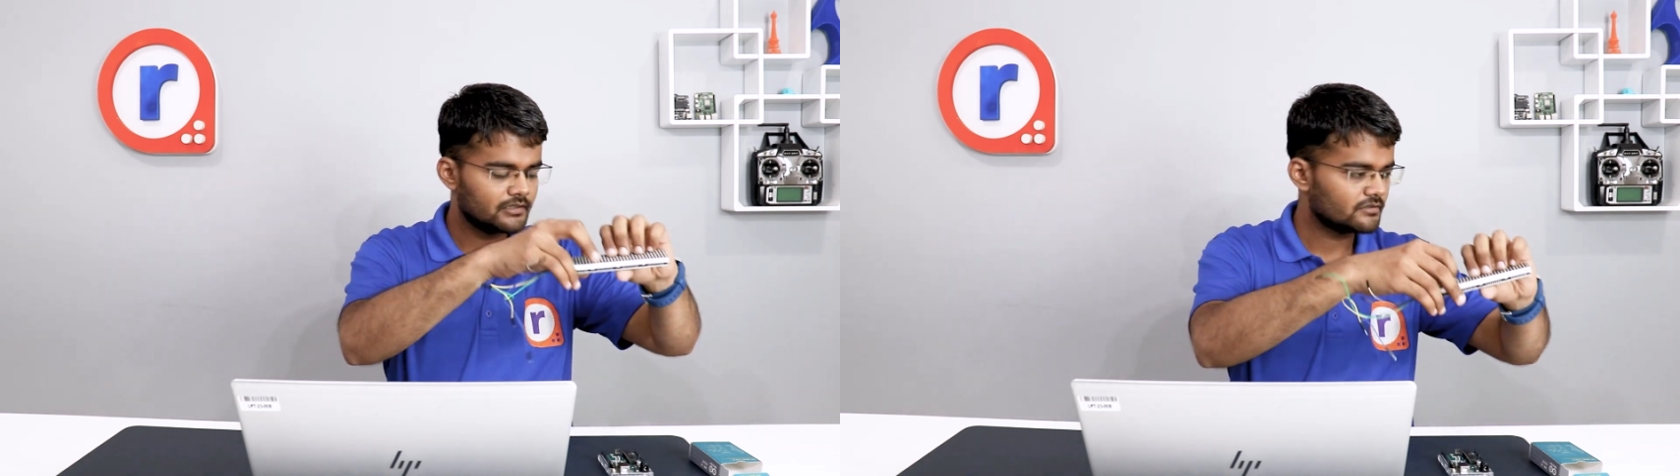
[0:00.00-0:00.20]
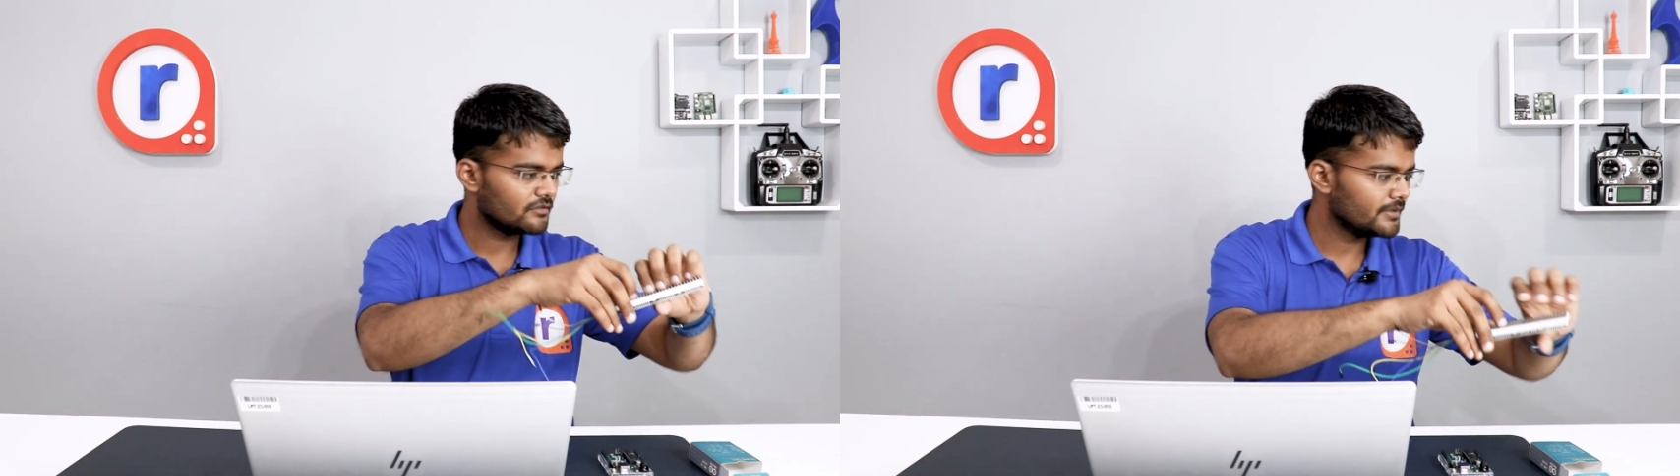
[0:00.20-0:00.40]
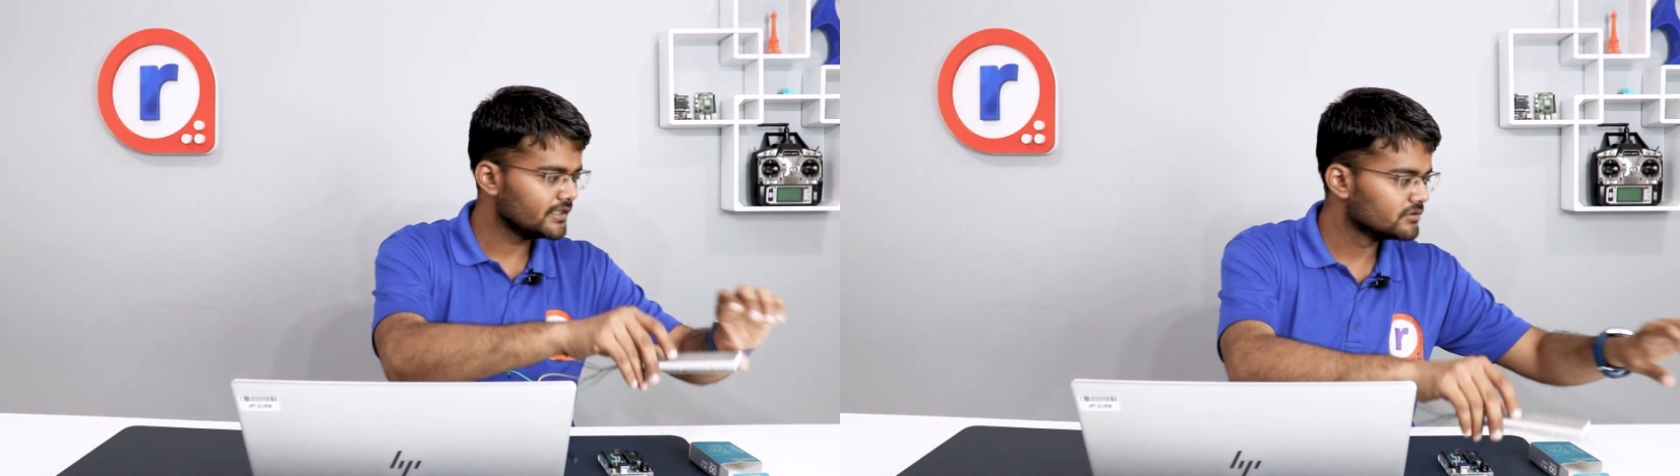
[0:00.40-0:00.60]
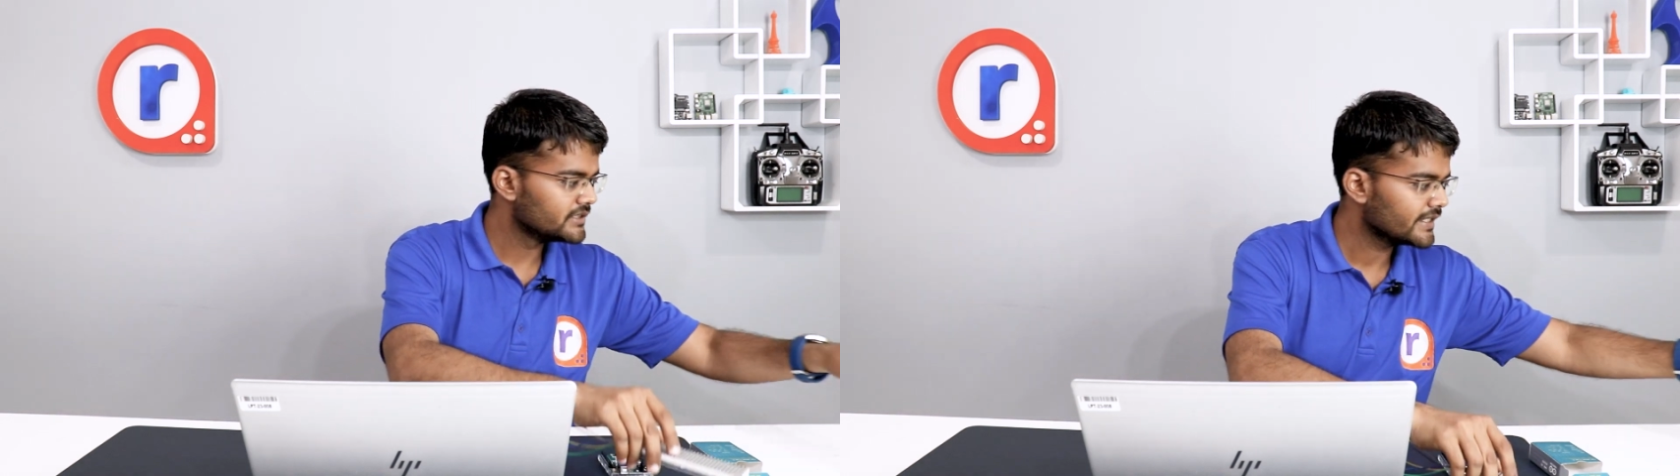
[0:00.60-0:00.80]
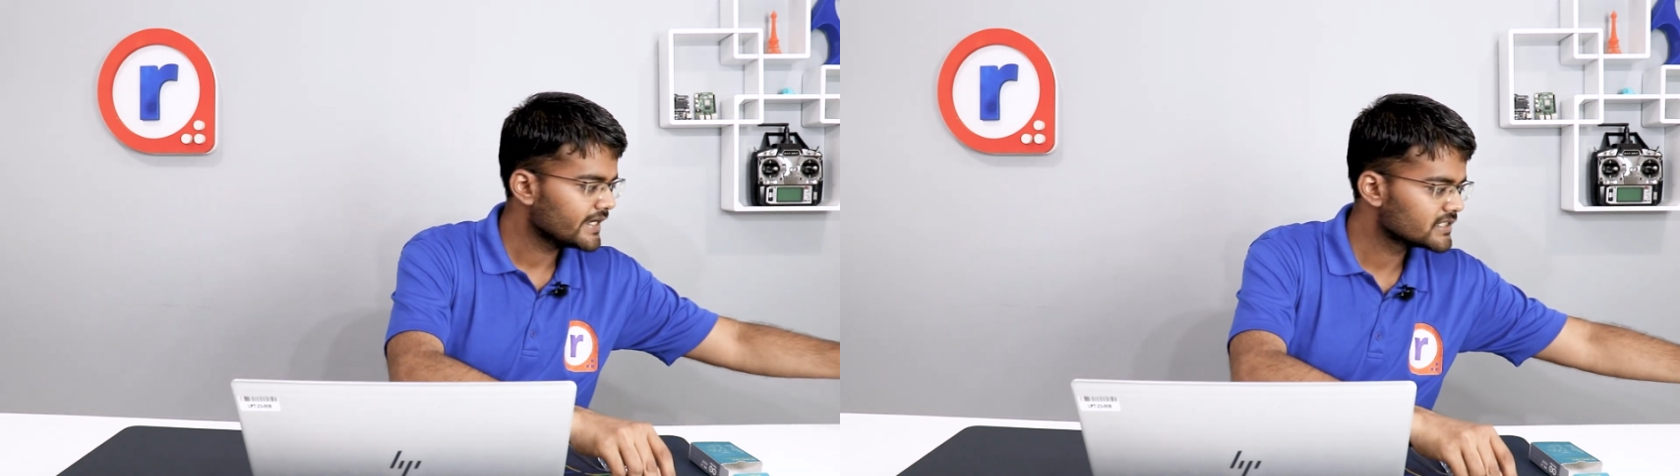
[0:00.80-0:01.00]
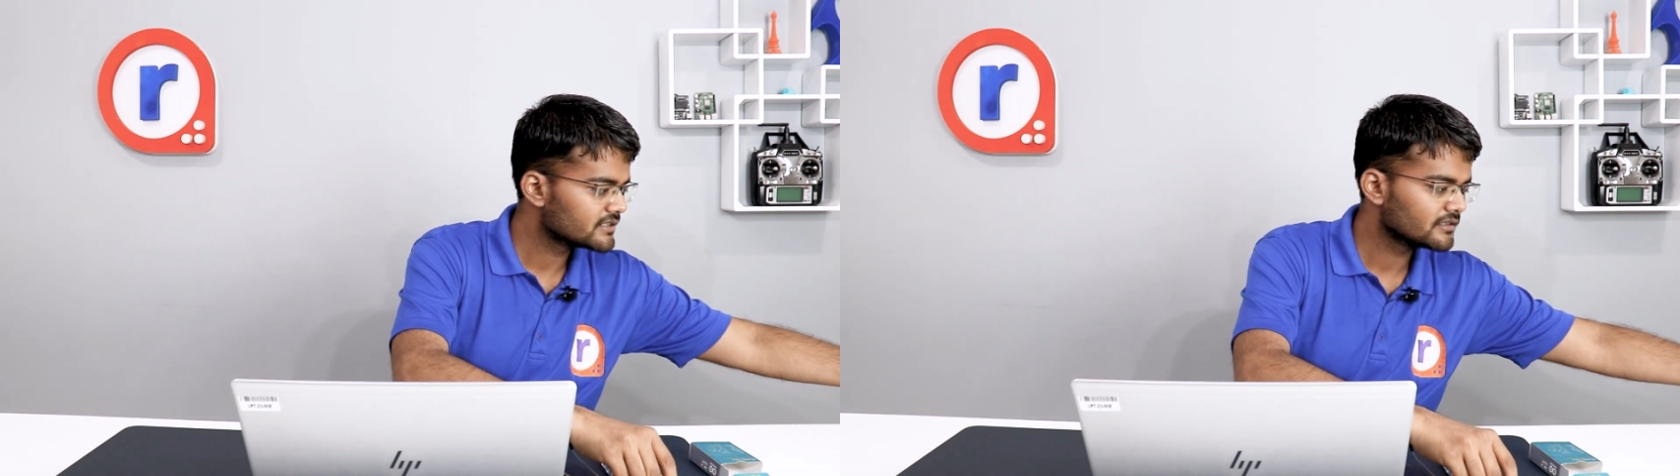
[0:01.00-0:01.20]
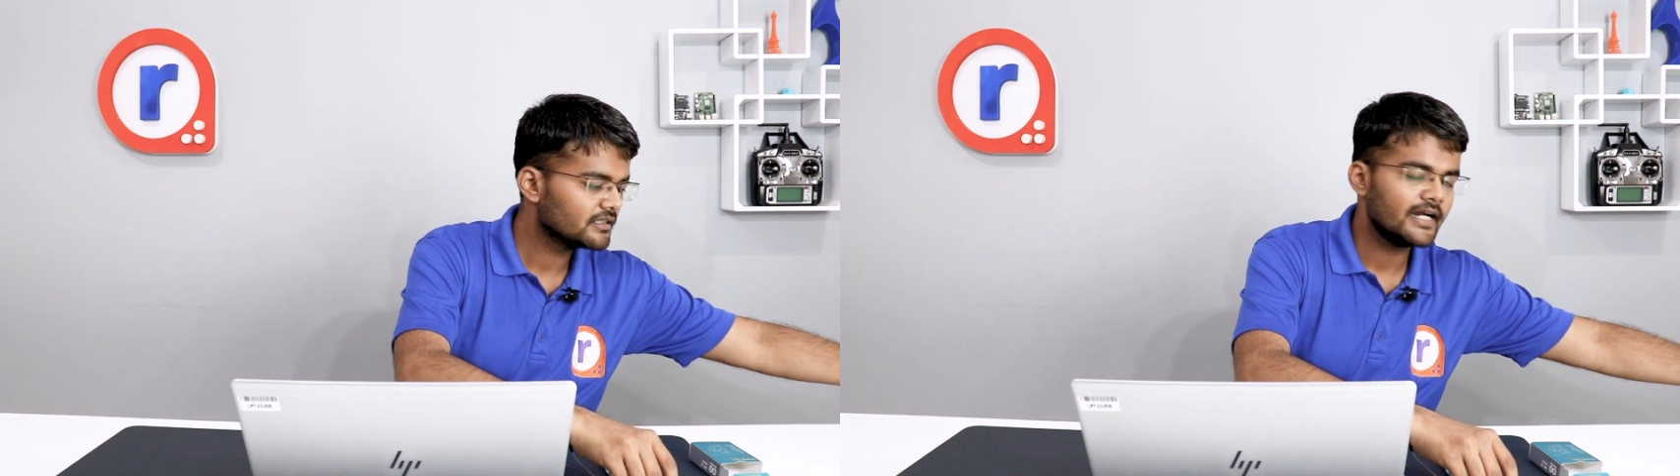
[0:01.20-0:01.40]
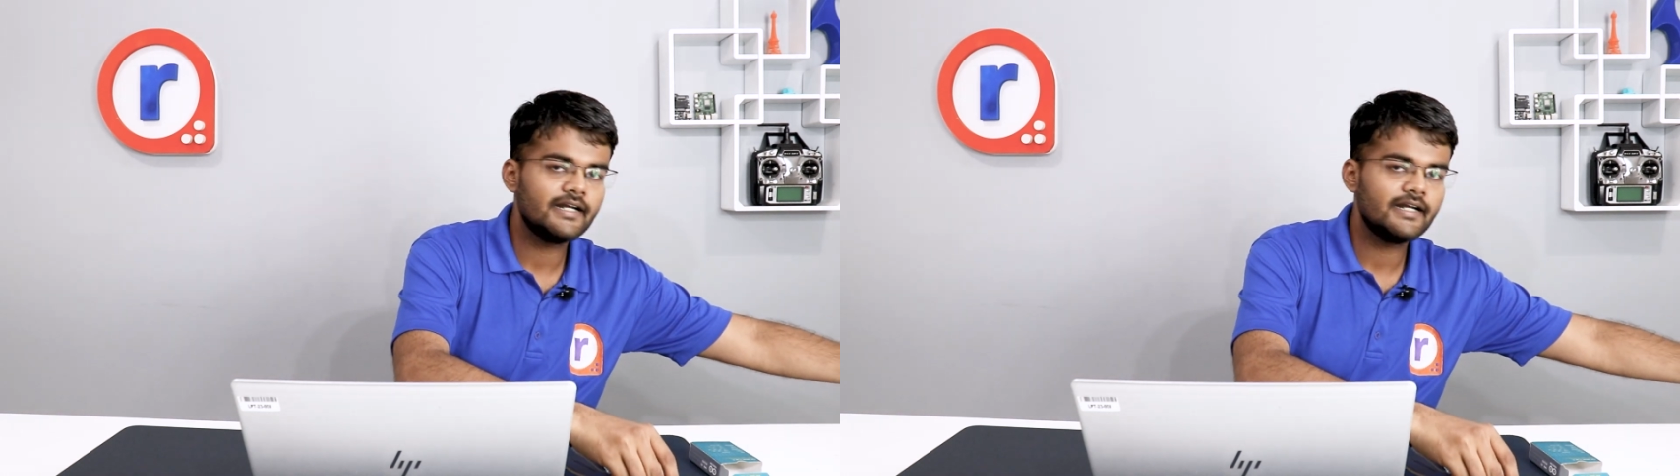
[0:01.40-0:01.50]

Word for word: So we'll be using external